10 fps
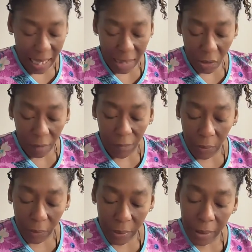That's all,
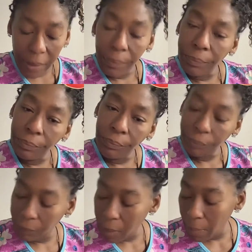folks.
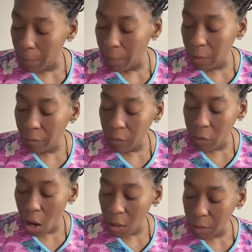Let me pull a
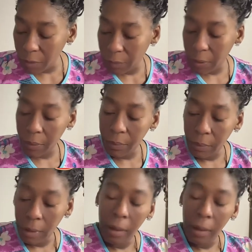few cards for you.